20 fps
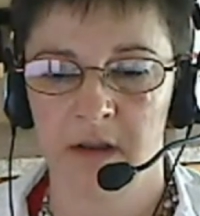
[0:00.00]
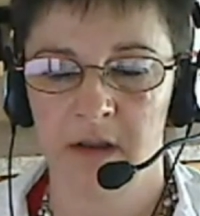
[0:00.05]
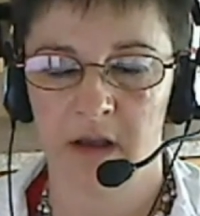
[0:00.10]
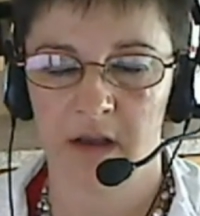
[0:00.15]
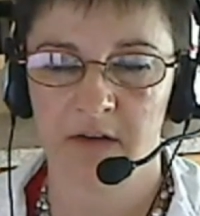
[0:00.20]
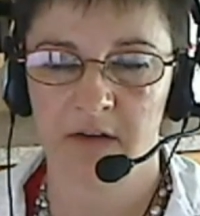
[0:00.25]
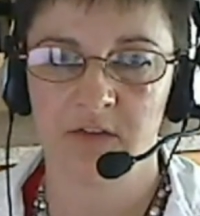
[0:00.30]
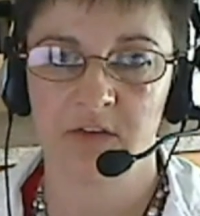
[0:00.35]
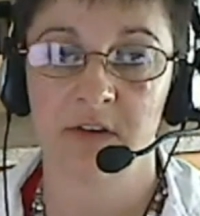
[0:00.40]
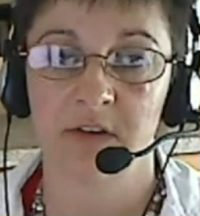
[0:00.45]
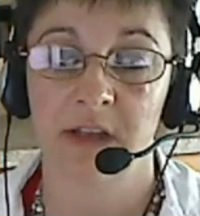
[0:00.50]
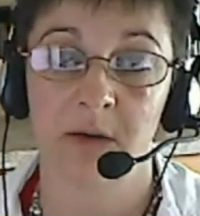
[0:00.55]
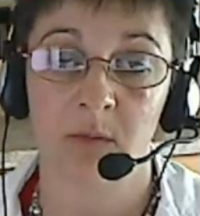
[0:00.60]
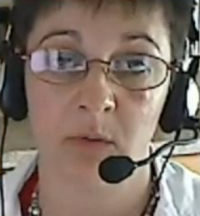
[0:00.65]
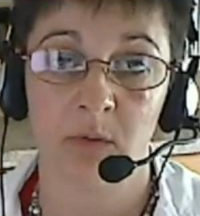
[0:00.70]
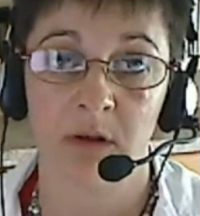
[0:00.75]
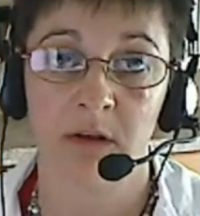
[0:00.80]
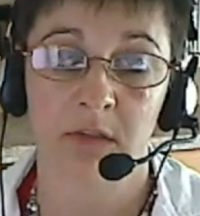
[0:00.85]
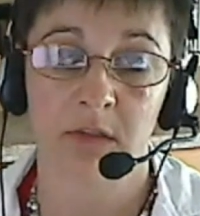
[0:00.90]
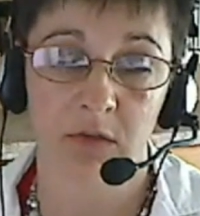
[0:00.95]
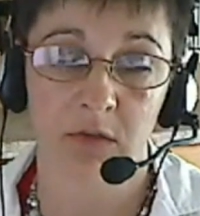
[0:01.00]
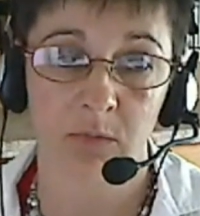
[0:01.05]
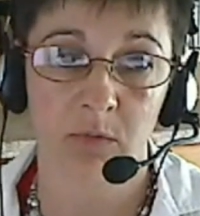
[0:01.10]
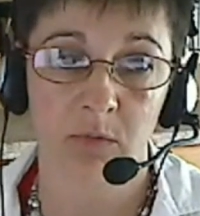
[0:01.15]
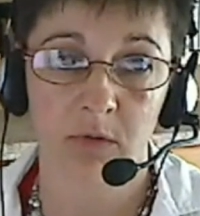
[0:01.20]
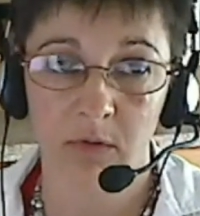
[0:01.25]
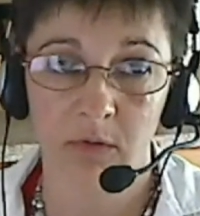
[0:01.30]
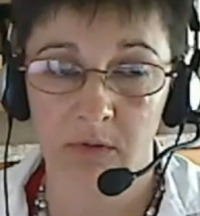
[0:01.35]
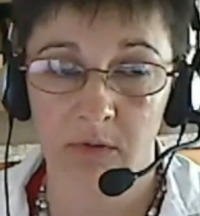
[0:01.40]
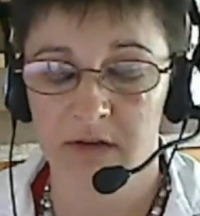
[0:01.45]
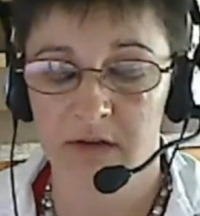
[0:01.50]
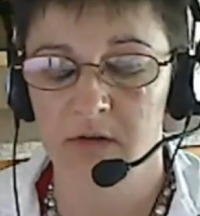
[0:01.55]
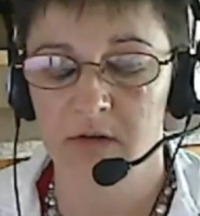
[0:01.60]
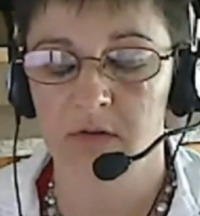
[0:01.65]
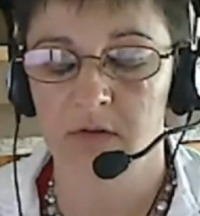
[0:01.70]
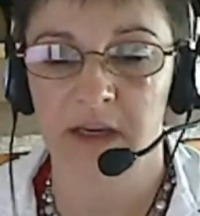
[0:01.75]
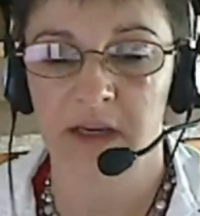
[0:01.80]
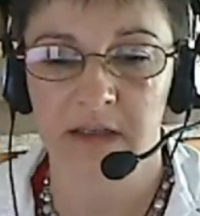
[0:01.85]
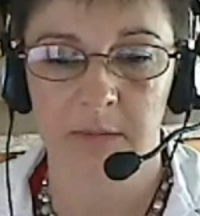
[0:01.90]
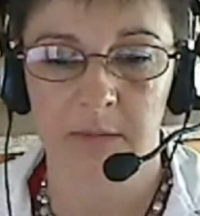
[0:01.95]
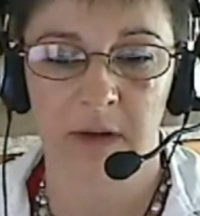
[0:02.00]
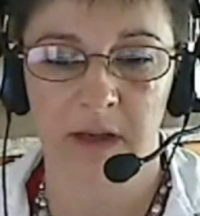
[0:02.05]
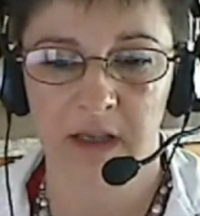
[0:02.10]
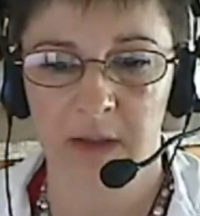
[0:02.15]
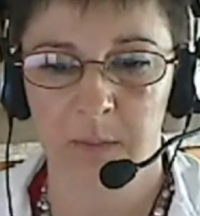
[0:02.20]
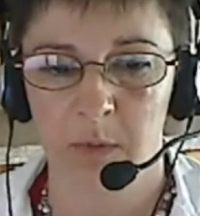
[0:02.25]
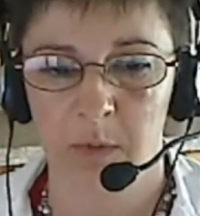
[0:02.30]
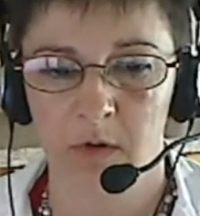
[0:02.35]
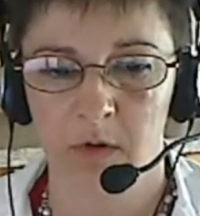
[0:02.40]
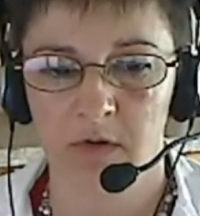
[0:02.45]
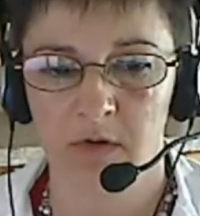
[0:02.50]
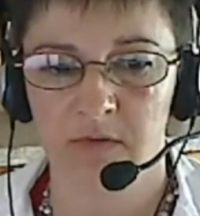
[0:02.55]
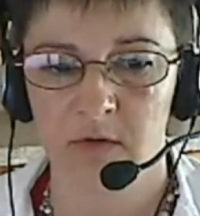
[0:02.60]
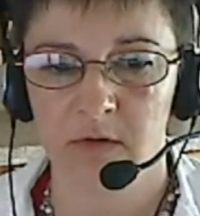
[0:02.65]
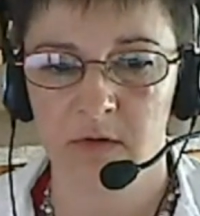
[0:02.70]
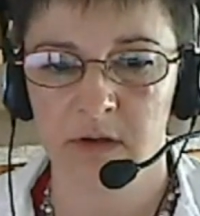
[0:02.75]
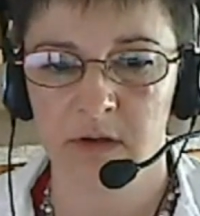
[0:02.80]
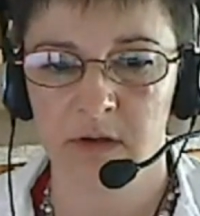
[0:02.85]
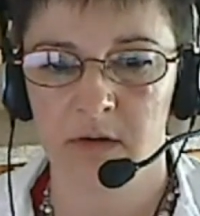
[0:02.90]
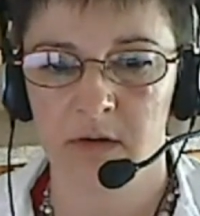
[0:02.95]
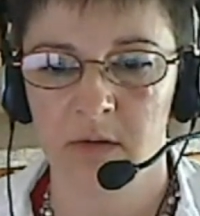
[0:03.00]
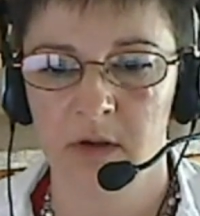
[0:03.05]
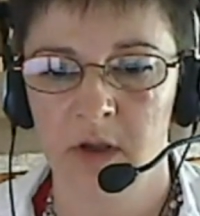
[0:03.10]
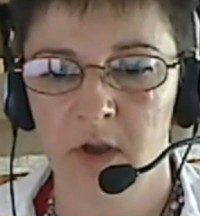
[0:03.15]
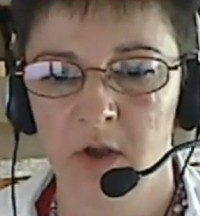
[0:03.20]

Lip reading: until I went through and created my ePortfolio,